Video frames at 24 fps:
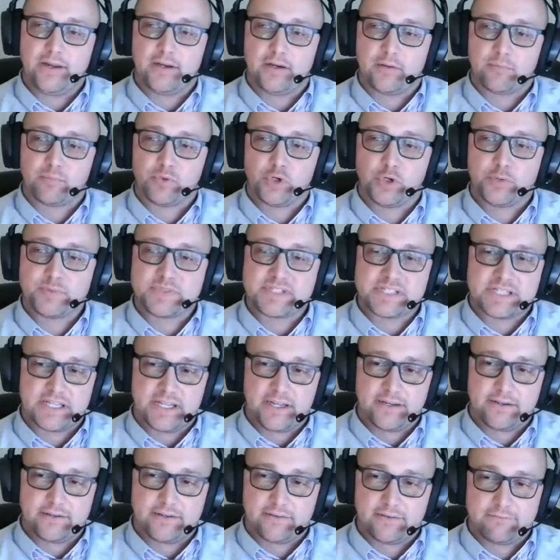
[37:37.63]
and a
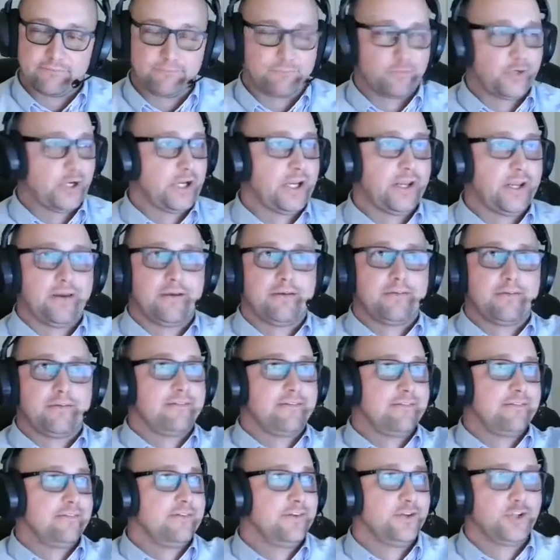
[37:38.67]
broomstick and freaking